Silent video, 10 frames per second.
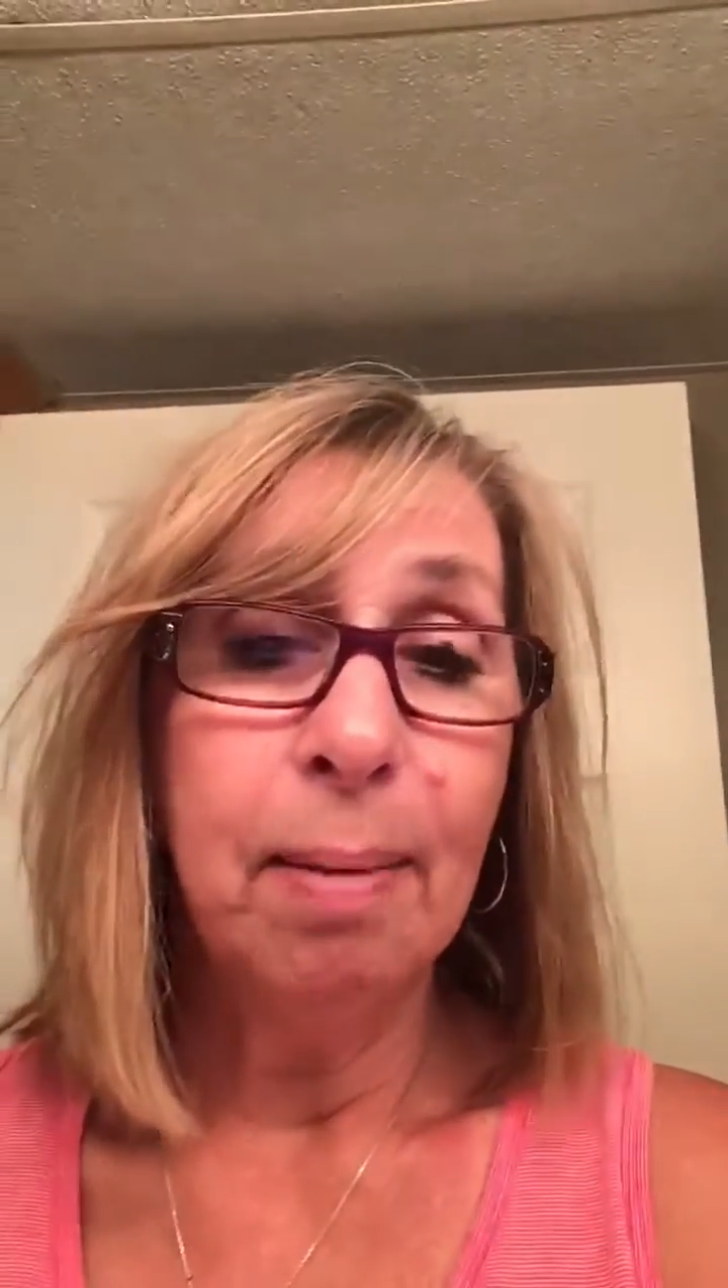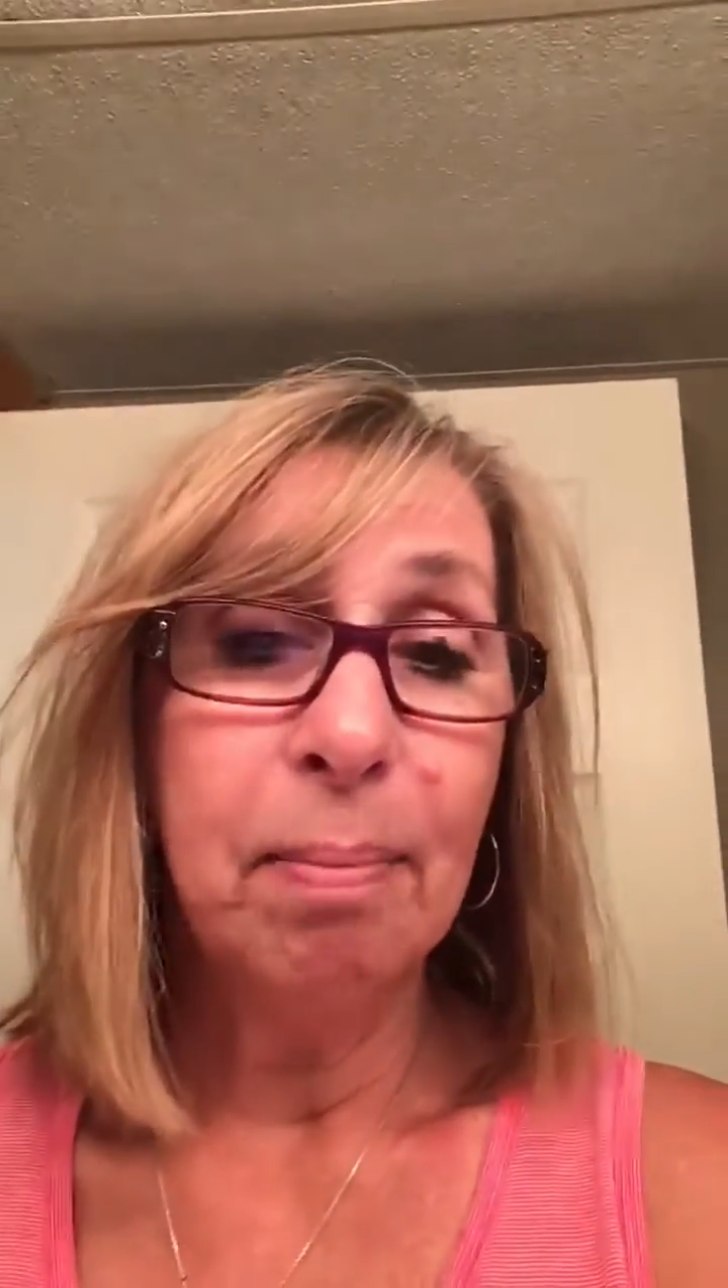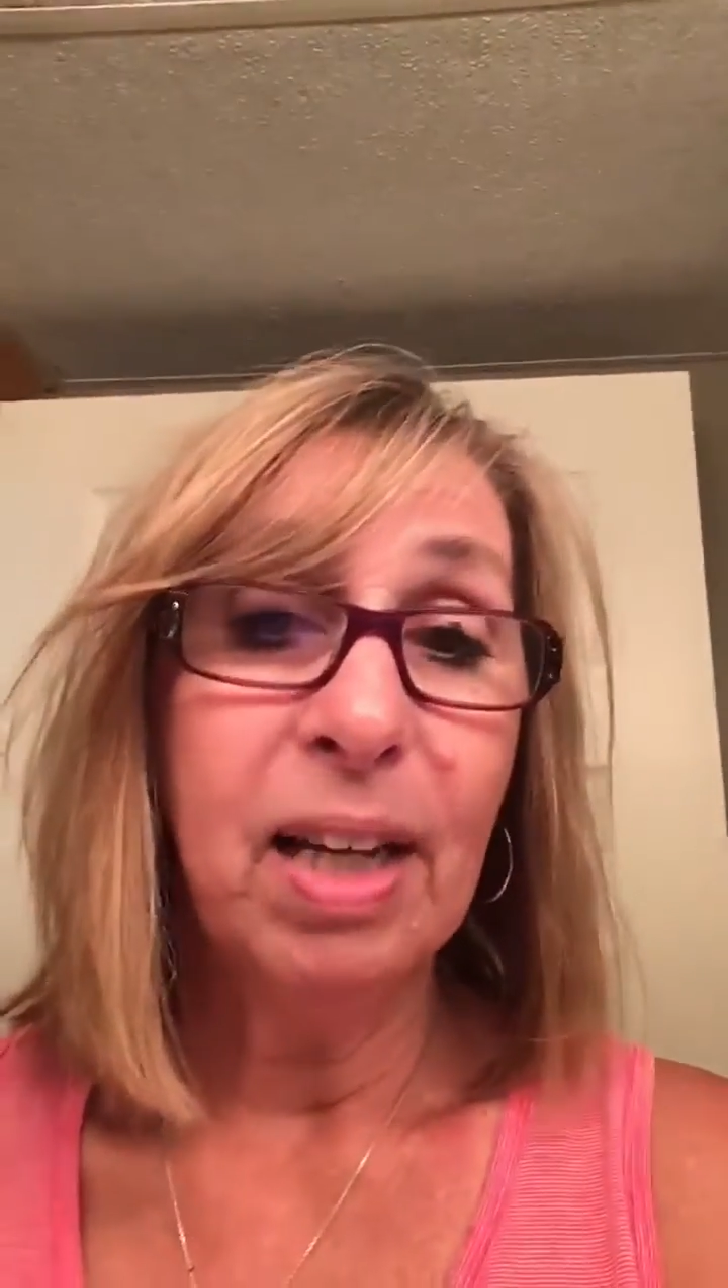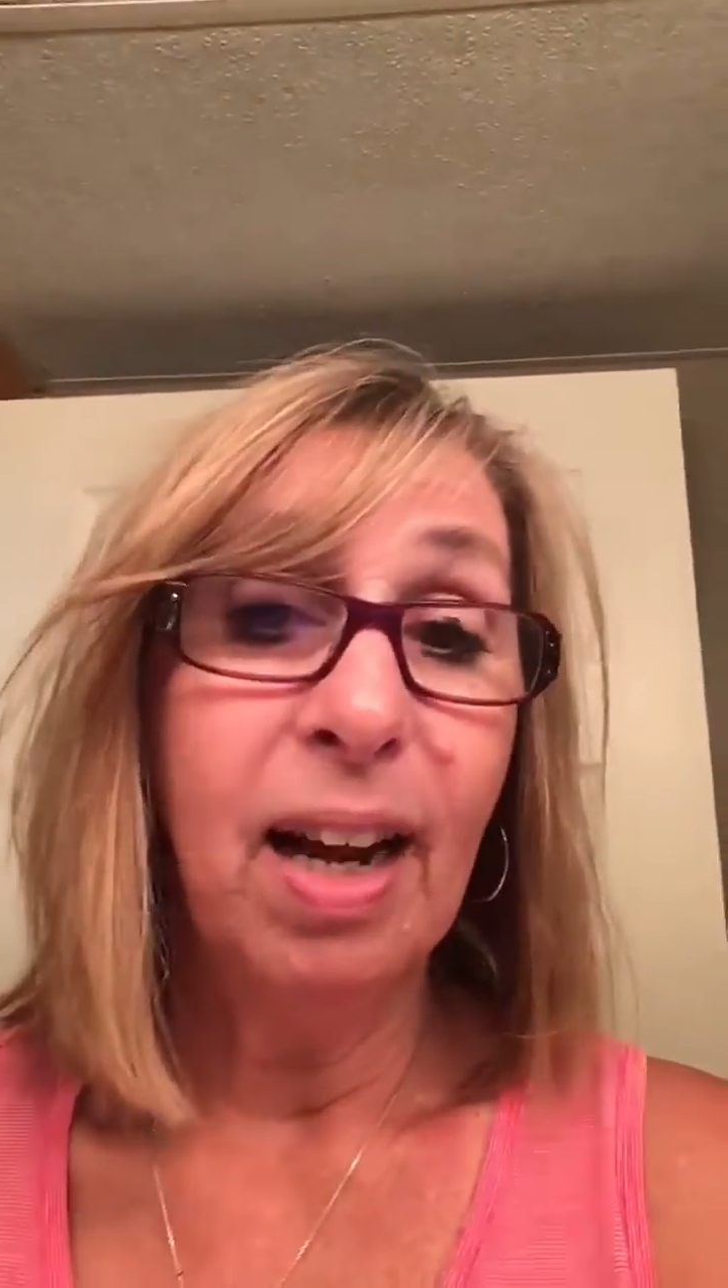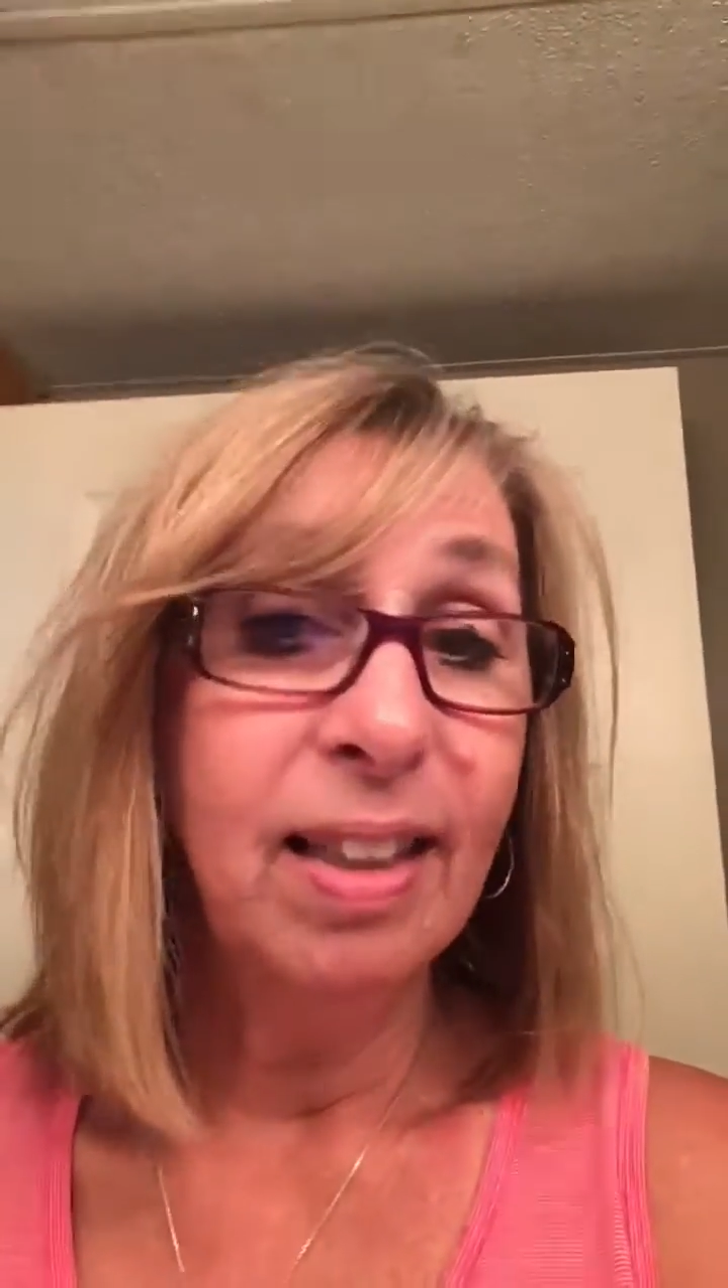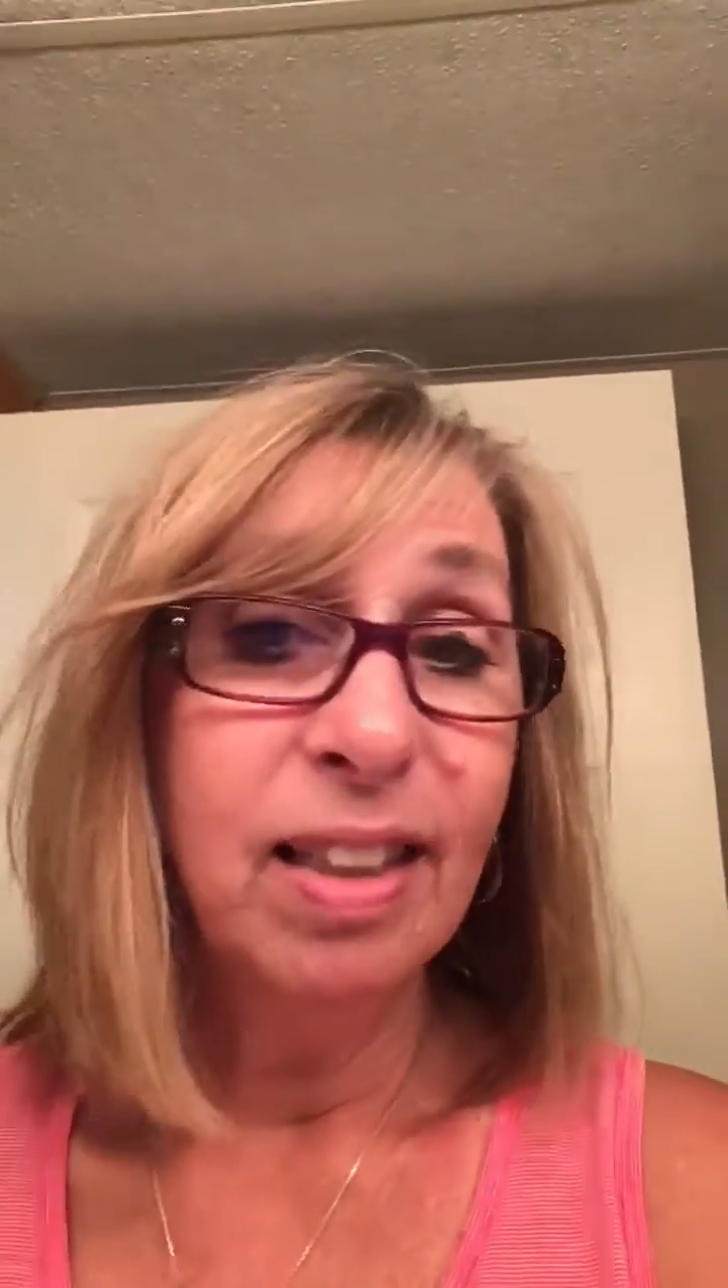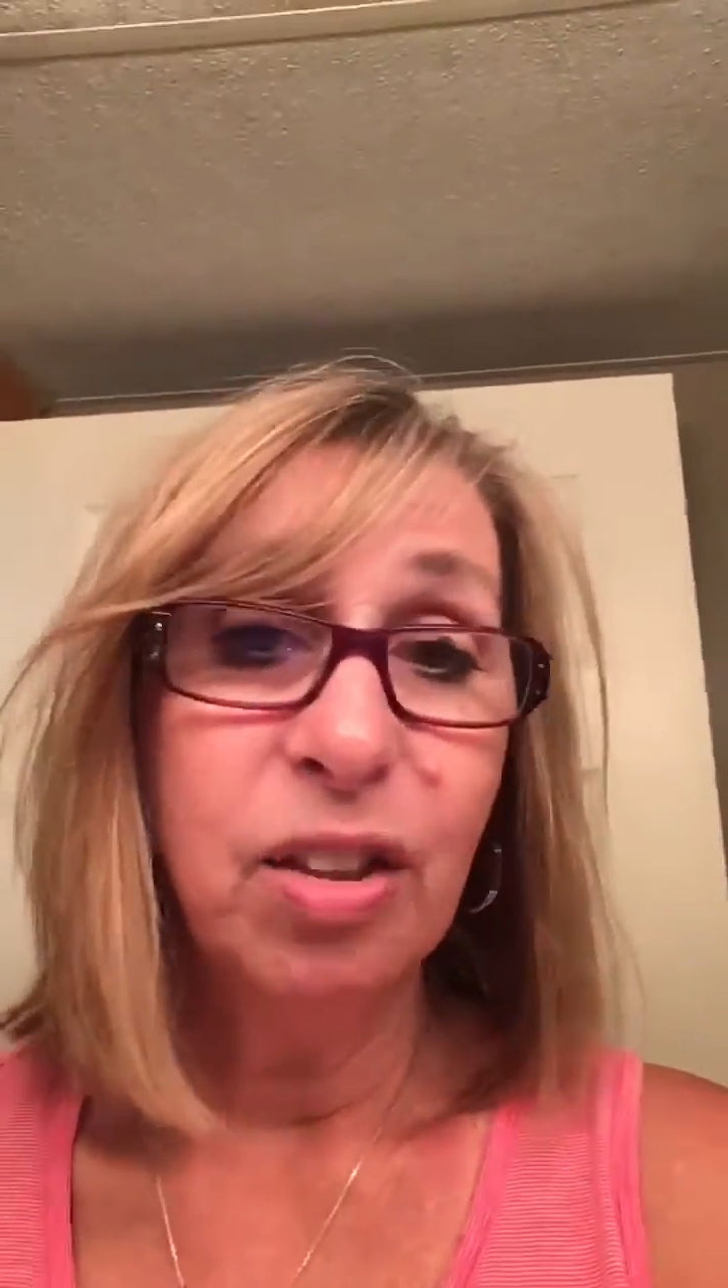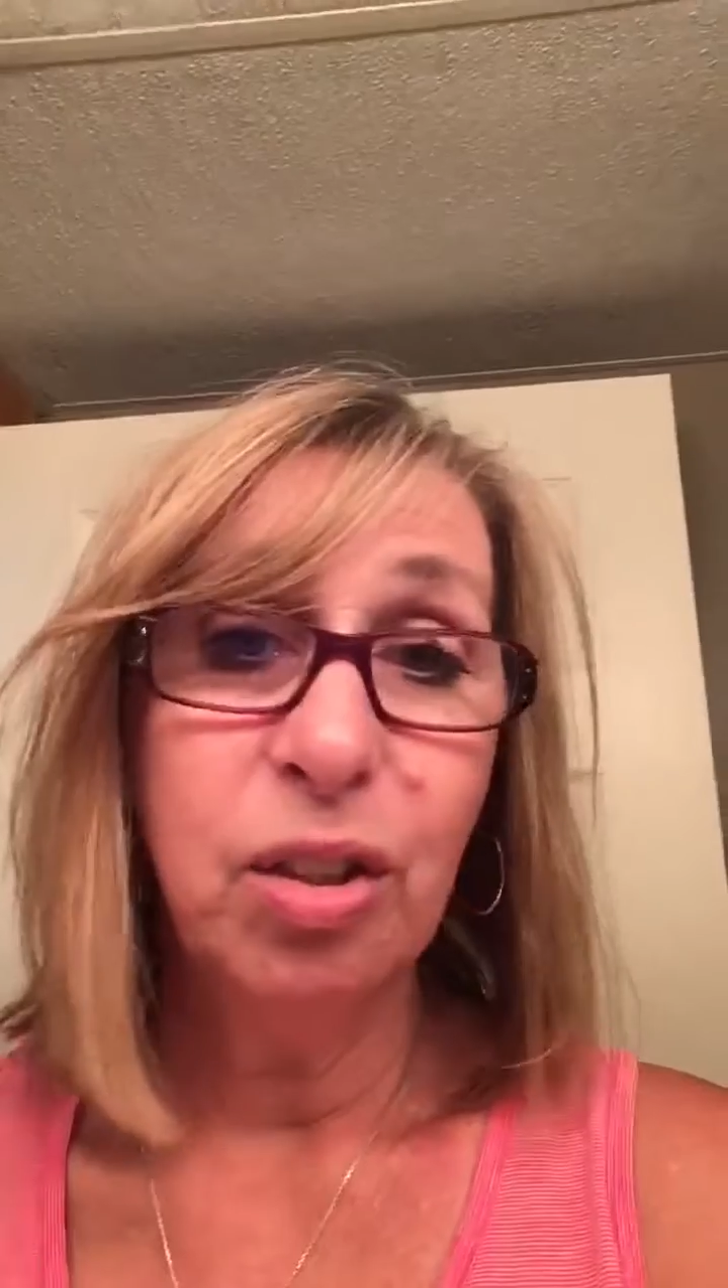kindness